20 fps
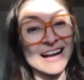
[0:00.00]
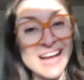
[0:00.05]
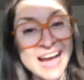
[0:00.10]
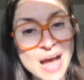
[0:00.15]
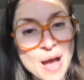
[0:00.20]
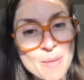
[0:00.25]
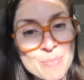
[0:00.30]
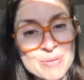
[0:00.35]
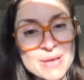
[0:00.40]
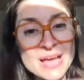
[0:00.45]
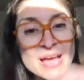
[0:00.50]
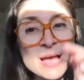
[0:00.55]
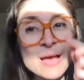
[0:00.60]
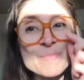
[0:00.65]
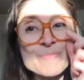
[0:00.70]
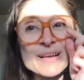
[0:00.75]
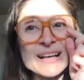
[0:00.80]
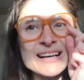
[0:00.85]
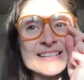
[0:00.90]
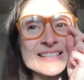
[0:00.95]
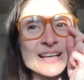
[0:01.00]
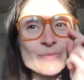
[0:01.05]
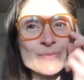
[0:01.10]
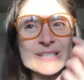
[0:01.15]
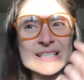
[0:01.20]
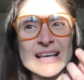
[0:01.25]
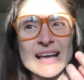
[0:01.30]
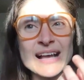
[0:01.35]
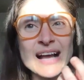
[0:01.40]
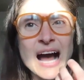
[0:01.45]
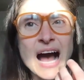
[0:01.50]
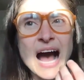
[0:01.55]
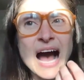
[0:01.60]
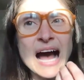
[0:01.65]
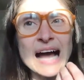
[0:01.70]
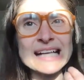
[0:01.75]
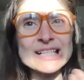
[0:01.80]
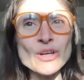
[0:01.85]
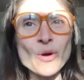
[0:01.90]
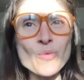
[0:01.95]
hung up because I was like,
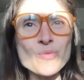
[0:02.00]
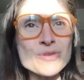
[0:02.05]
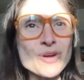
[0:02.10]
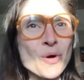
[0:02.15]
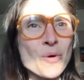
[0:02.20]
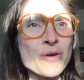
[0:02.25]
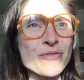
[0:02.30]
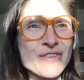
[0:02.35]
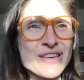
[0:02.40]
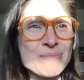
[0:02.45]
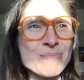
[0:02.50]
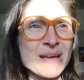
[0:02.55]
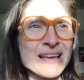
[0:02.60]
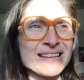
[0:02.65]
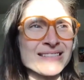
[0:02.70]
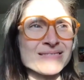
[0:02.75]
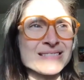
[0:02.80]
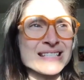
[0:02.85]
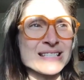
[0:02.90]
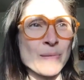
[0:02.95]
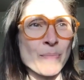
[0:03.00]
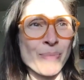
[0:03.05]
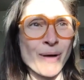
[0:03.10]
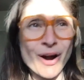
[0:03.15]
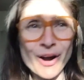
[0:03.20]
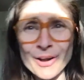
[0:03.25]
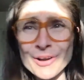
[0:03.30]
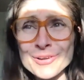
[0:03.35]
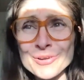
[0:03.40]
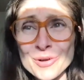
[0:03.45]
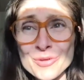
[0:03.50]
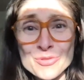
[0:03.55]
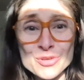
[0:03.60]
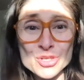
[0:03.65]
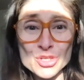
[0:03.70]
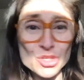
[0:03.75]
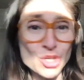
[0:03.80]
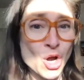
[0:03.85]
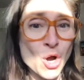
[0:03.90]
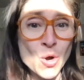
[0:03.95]
I don't know if he means the part or
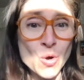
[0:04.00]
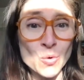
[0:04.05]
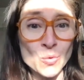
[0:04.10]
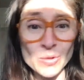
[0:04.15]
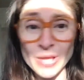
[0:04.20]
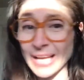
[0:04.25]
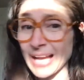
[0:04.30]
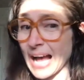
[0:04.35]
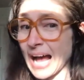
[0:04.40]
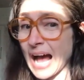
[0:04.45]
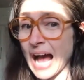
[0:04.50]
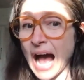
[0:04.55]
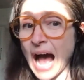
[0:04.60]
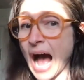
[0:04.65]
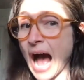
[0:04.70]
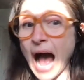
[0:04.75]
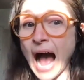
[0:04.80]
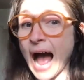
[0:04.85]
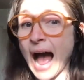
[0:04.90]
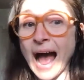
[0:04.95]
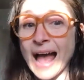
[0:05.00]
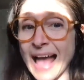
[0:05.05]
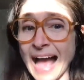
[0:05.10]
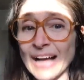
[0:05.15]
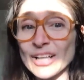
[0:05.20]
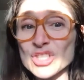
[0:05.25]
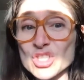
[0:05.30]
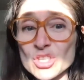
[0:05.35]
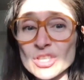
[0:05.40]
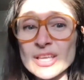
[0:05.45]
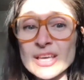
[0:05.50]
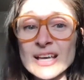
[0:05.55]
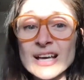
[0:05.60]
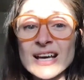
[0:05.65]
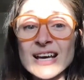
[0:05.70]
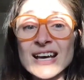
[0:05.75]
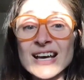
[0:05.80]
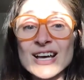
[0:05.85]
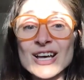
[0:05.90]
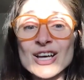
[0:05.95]
the show. Like I
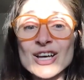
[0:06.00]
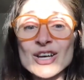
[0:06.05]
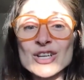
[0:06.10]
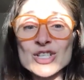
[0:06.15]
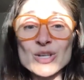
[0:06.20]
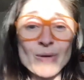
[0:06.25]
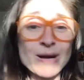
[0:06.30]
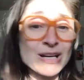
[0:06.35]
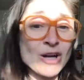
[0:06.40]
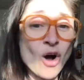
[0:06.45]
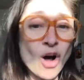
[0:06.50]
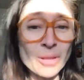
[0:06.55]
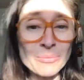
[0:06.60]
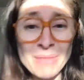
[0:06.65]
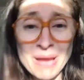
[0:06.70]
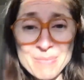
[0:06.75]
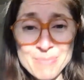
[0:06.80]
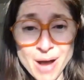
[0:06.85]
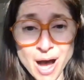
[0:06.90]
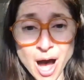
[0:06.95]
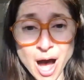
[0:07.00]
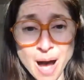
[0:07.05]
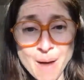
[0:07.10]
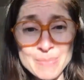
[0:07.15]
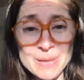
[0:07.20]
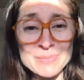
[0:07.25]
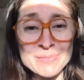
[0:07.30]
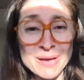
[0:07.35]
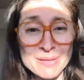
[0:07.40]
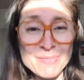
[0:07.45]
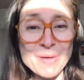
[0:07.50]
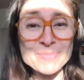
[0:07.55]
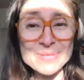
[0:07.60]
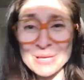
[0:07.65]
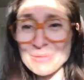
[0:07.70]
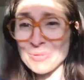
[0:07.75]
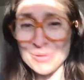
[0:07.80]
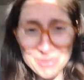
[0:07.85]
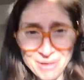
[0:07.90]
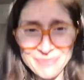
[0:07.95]
actually, so I called my mom, and my mom's
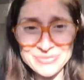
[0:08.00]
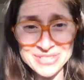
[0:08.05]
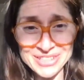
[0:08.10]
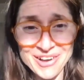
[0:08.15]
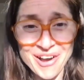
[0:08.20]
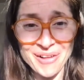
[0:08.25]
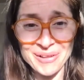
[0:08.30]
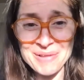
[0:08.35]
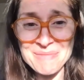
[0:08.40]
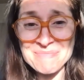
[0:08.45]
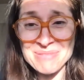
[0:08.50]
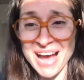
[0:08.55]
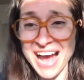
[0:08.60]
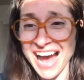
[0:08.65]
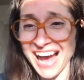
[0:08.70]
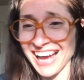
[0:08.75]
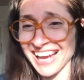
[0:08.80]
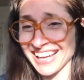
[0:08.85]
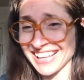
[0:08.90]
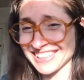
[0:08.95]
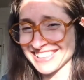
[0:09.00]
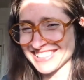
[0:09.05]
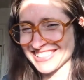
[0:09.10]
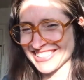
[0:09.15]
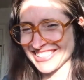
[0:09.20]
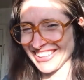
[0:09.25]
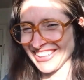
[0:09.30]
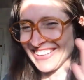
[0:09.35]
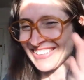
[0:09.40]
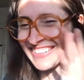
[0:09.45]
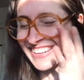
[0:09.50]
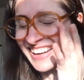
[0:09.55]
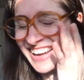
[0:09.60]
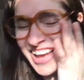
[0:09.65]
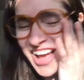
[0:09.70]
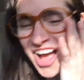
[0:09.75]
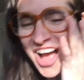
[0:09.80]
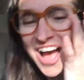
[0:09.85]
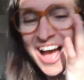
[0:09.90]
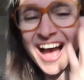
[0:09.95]
like, "Well, you have to call him back." So
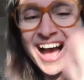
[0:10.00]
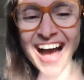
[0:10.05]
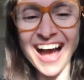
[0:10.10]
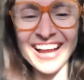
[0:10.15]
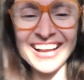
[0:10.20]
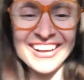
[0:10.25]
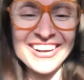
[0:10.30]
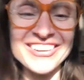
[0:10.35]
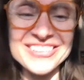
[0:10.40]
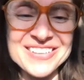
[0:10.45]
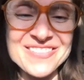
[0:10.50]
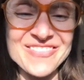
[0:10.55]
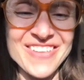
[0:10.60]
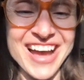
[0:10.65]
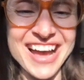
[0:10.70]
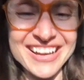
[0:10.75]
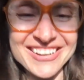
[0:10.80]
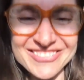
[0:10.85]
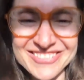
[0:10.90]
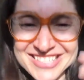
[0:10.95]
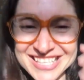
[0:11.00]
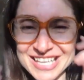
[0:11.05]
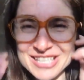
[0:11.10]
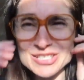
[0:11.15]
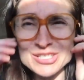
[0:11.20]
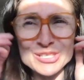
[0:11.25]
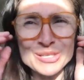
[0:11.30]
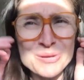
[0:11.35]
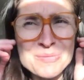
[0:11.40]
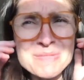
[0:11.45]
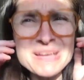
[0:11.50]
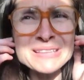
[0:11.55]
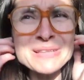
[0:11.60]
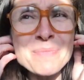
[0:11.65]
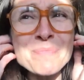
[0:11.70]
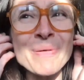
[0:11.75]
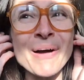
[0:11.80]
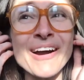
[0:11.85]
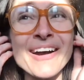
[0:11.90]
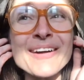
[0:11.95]
I called him back and was like, "Do you mean
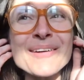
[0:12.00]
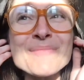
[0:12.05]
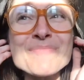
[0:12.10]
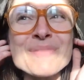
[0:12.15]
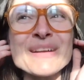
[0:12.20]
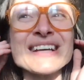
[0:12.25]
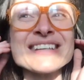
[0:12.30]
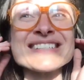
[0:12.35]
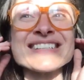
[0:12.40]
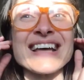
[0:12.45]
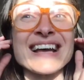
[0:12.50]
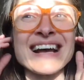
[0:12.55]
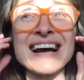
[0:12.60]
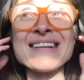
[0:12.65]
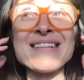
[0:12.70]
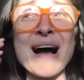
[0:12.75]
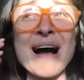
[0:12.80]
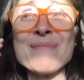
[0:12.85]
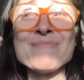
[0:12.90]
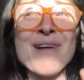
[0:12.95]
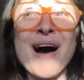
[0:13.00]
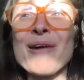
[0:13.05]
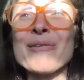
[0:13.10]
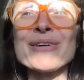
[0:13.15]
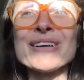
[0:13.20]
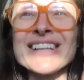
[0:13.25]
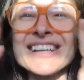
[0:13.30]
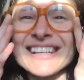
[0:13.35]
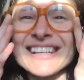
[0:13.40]
the part? Because like I'm not